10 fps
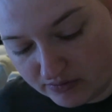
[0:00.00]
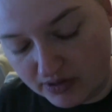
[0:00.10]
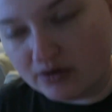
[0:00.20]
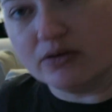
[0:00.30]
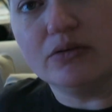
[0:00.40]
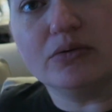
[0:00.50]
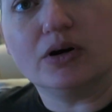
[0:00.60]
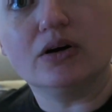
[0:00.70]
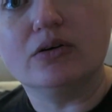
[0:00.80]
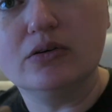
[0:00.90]
whoa,
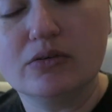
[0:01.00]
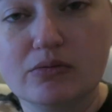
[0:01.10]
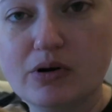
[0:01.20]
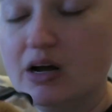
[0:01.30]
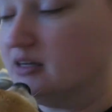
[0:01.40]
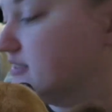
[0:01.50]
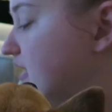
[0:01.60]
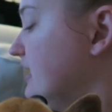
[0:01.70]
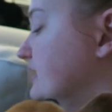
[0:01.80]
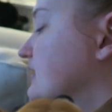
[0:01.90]
whoa. Wrong
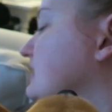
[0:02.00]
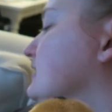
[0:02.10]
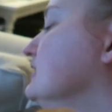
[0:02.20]
side.